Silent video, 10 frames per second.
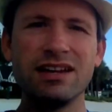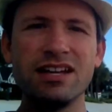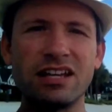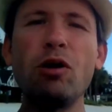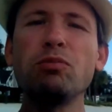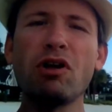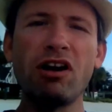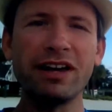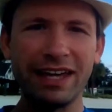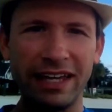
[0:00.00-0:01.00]
Now, a
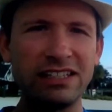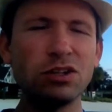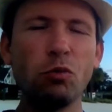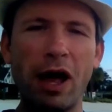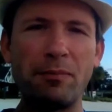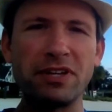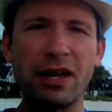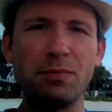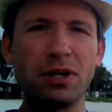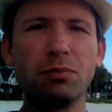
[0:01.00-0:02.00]
blog is a
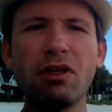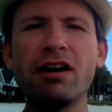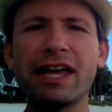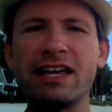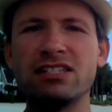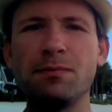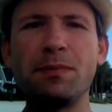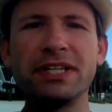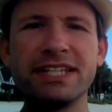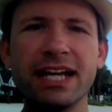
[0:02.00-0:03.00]
website, but a blog is a
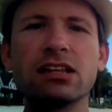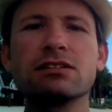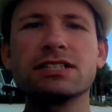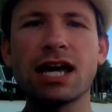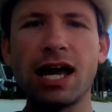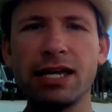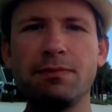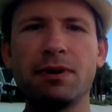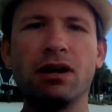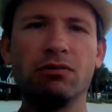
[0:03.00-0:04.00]
particular type
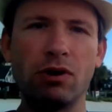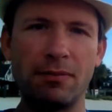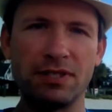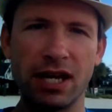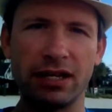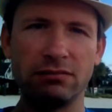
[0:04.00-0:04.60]
of website.